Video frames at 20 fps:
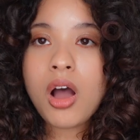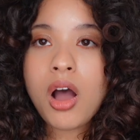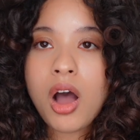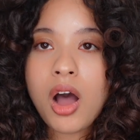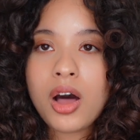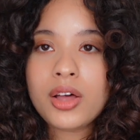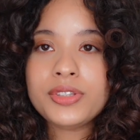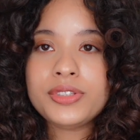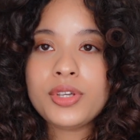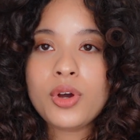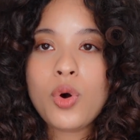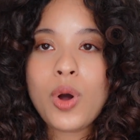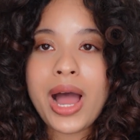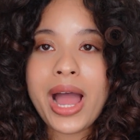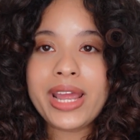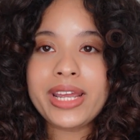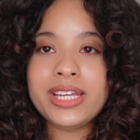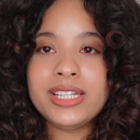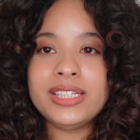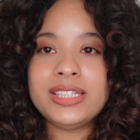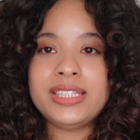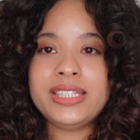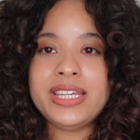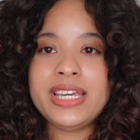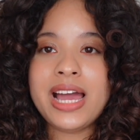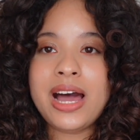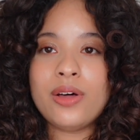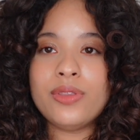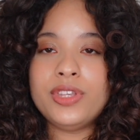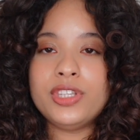Also, I can
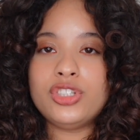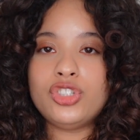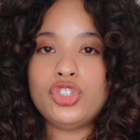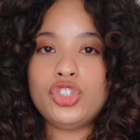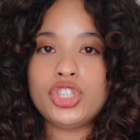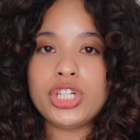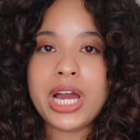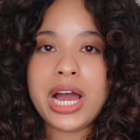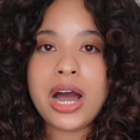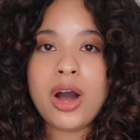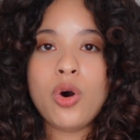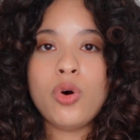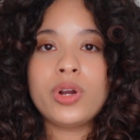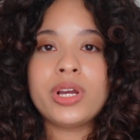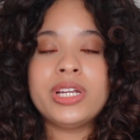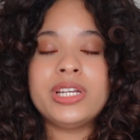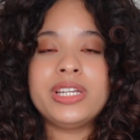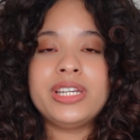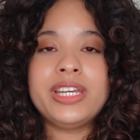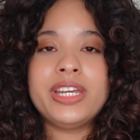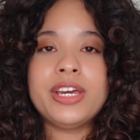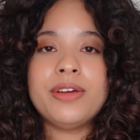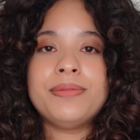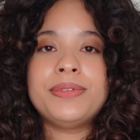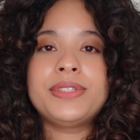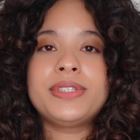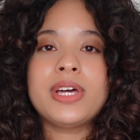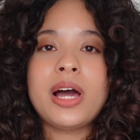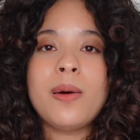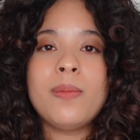see how this gel can give
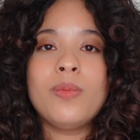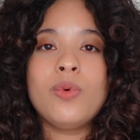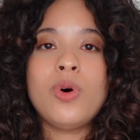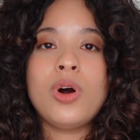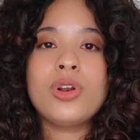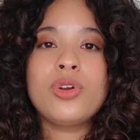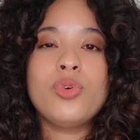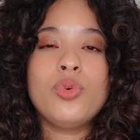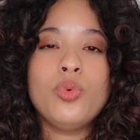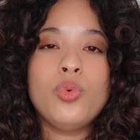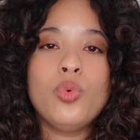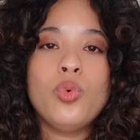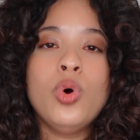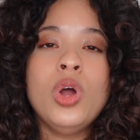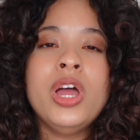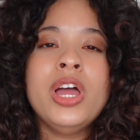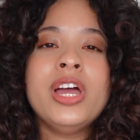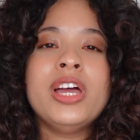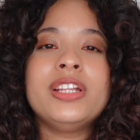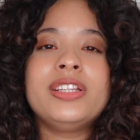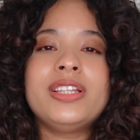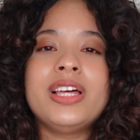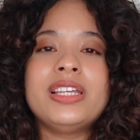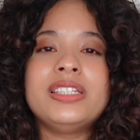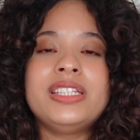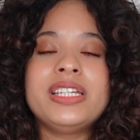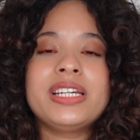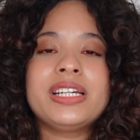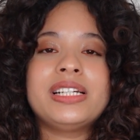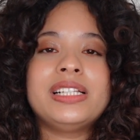someone who
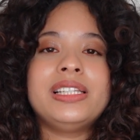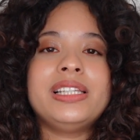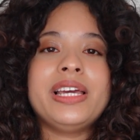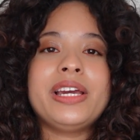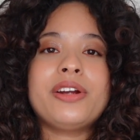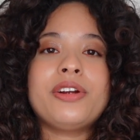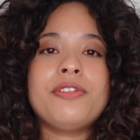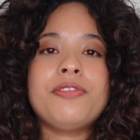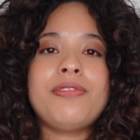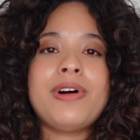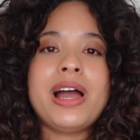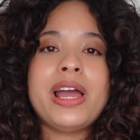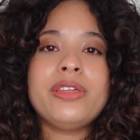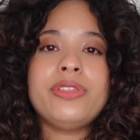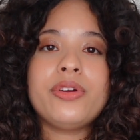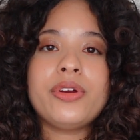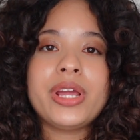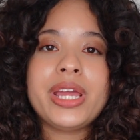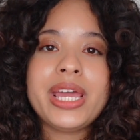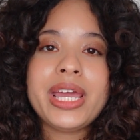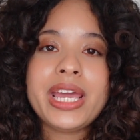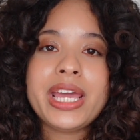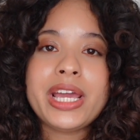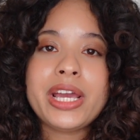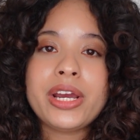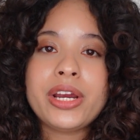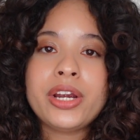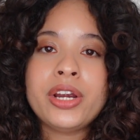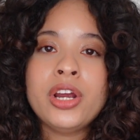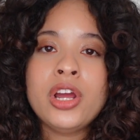doesn't clarify their
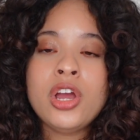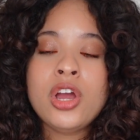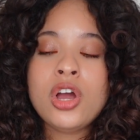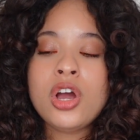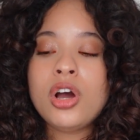hair